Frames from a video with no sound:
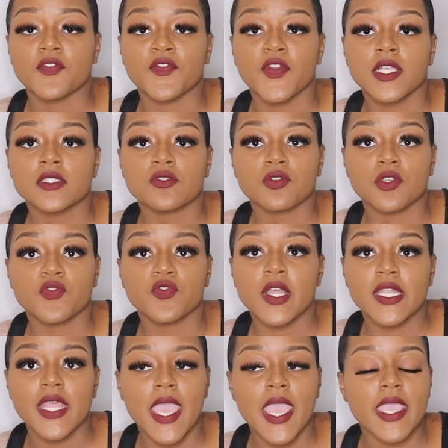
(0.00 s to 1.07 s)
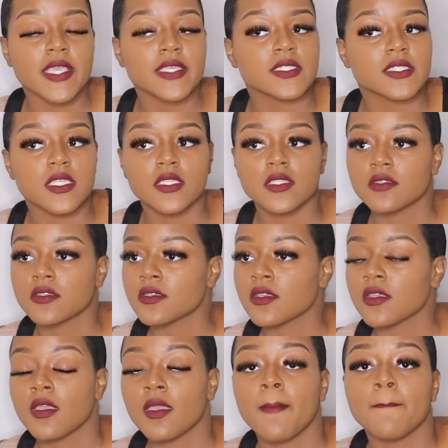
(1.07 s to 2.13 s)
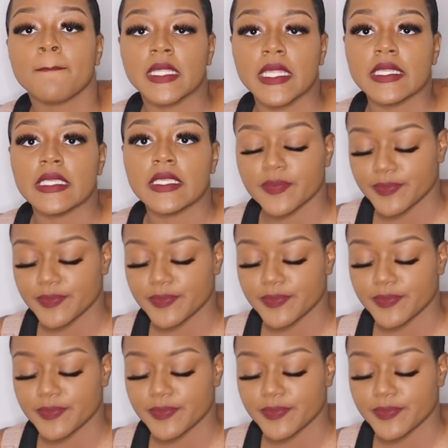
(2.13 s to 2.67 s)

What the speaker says: first 3-4 days, bloody.